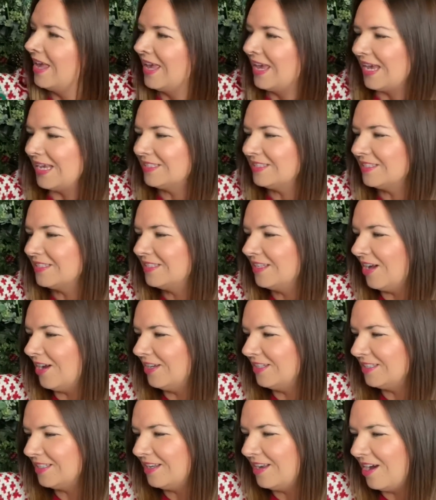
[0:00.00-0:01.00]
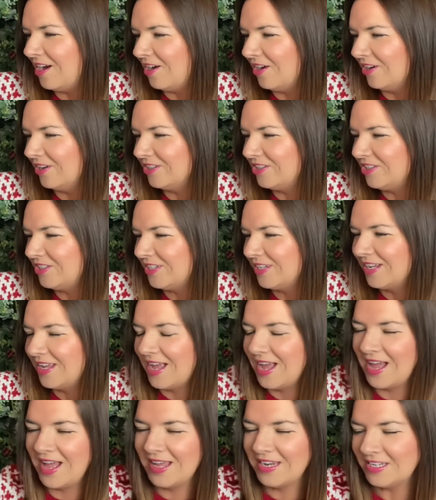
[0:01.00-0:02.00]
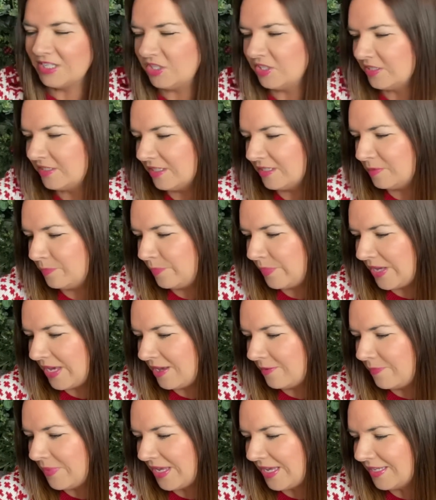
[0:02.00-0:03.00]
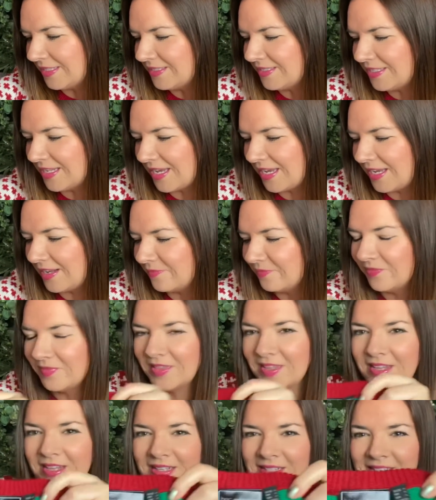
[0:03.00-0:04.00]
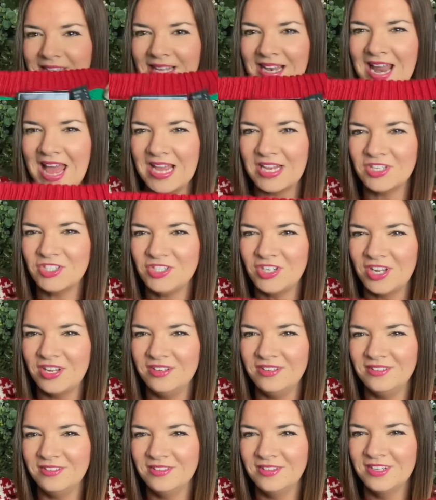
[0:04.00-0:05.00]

It's a size large, and it just says BPC selection,